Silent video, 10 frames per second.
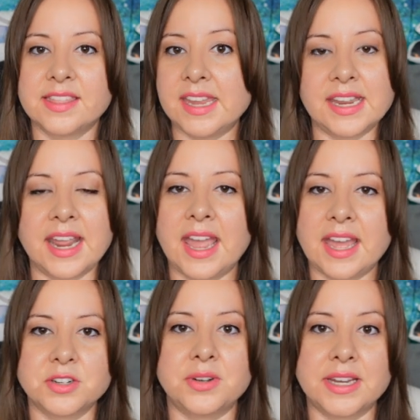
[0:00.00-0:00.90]
they can
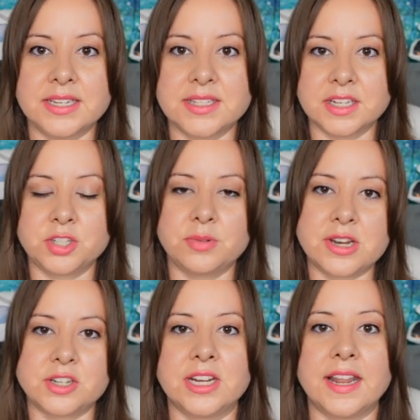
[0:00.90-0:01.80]
handle any
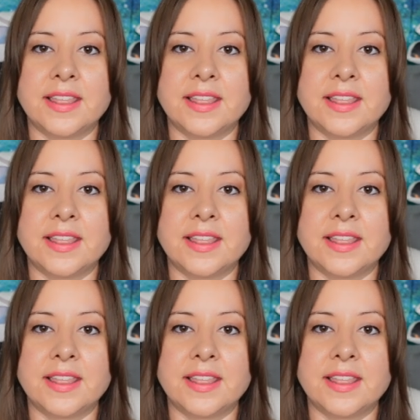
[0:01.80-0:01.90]
situation